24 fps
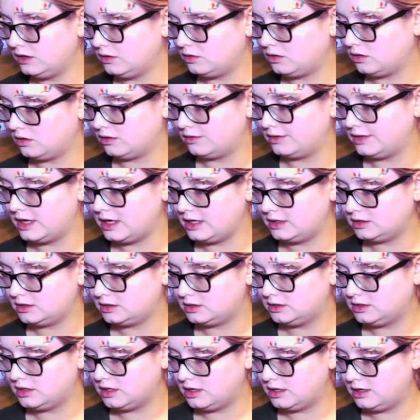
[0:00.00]
all that's
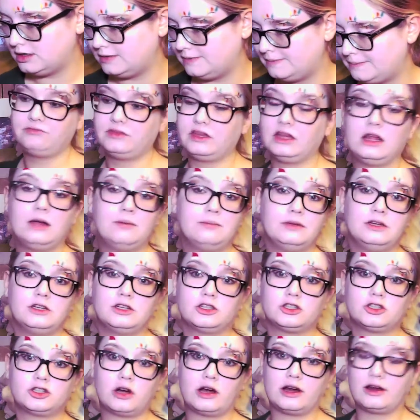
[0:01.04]
done. Let me just
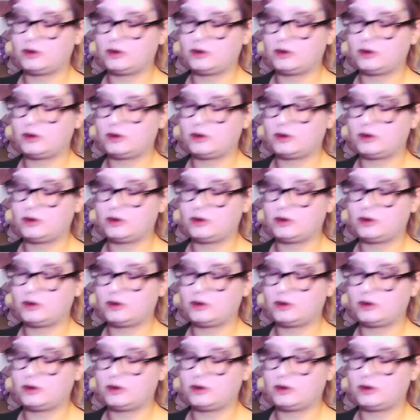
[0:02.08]
try and